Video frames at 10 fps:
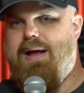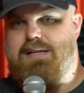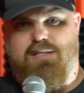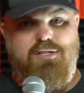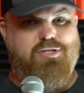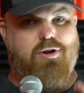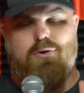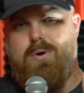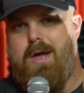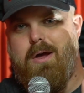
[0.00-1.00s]
fans of the
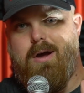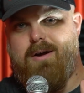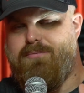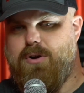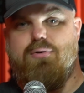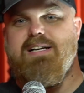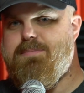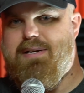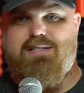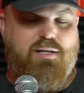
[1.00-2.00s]
show uh, for
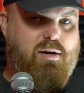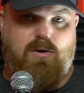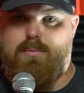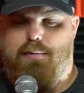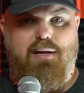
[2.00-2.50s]
Christmas, you know,